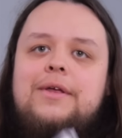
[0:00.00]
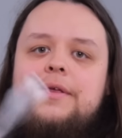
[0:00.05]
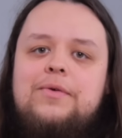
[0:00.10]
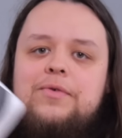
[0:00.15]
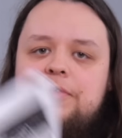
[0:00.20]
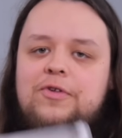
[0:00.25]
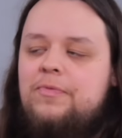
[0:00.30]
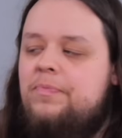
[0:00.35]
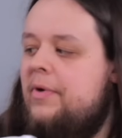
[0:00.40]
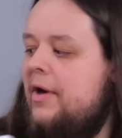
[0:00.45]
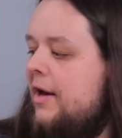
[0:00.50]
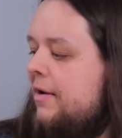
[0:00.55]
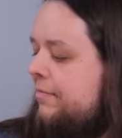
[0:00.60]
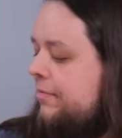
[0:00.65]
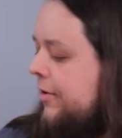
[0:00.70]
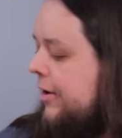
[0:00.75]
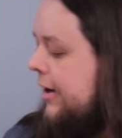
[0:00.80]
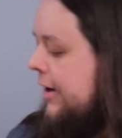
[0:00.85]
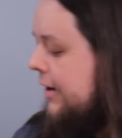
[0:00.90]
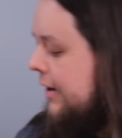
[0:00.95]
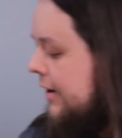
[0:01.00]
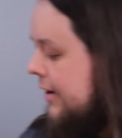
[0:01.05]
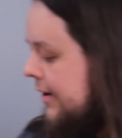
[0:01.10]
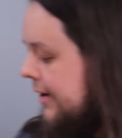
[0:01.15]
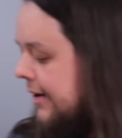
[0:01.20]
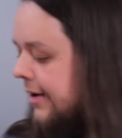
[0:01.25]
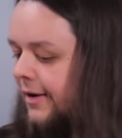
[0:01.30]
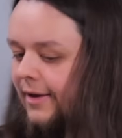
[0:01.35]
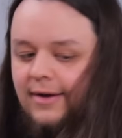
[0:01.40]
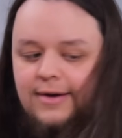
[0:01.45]
Use this pamphlet,
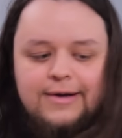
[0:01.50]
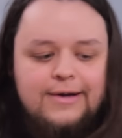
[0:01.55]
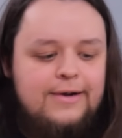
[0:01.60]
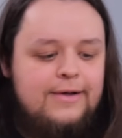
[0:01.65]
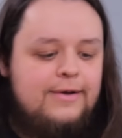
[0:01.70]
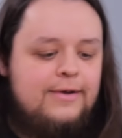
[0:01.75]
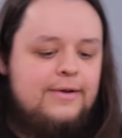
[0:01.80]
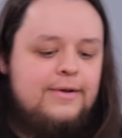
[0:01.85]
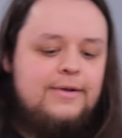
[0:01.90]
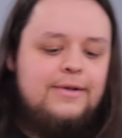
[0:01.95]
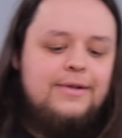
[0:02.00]
yada, yada, yada.